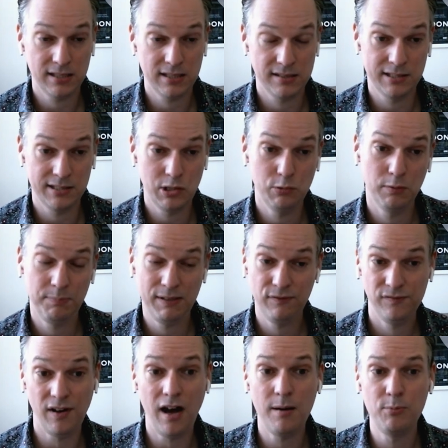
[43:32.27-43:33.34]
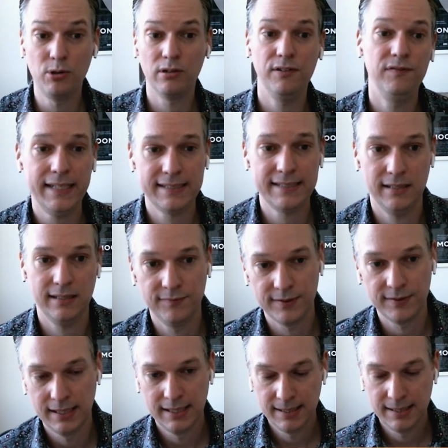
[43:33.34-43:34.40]
And you would be far more effective
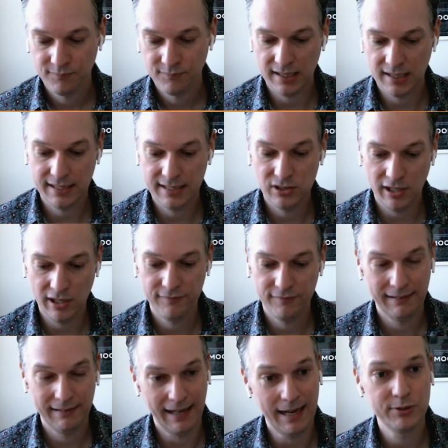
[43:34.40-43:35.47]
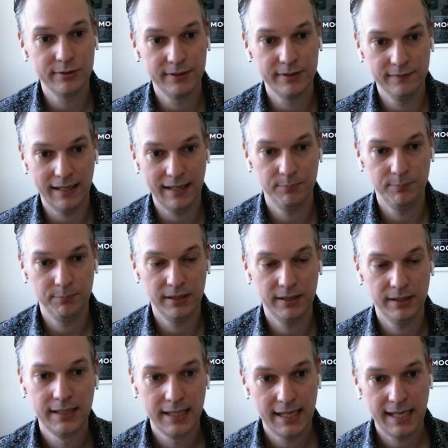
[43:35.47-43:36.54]
as a Java Lambda developer
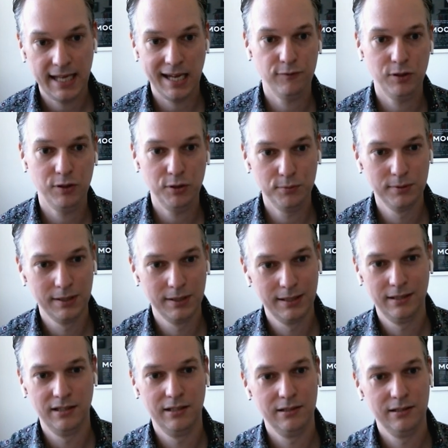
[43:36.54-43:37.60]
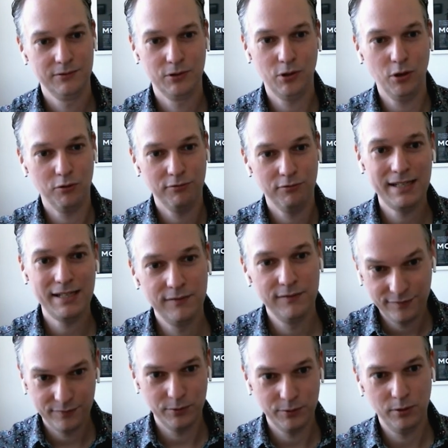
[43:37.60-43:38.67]
if you got rid of
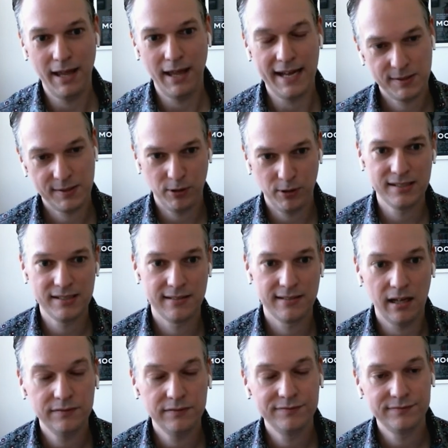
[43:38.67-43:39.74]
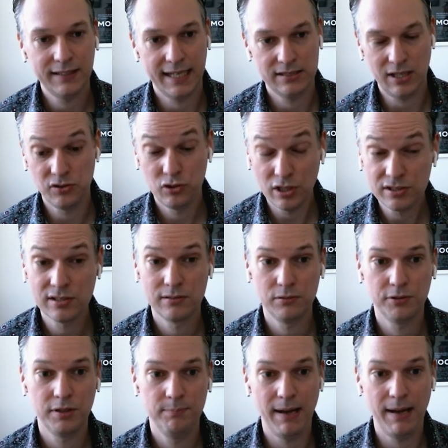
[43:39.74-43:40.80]
all that Spring stuff and just thought
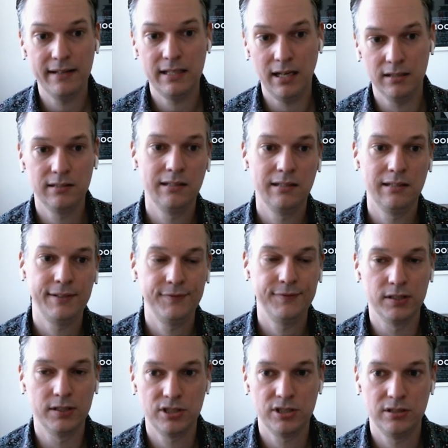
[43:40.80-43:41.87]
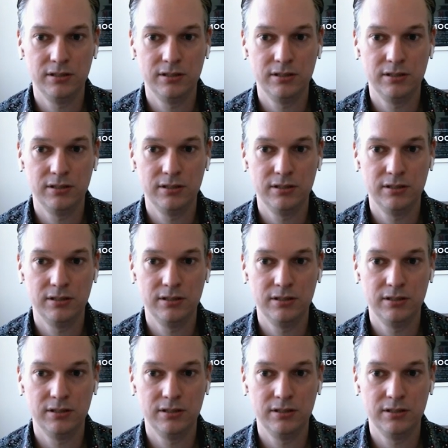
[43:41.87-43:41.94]
about the underlying function that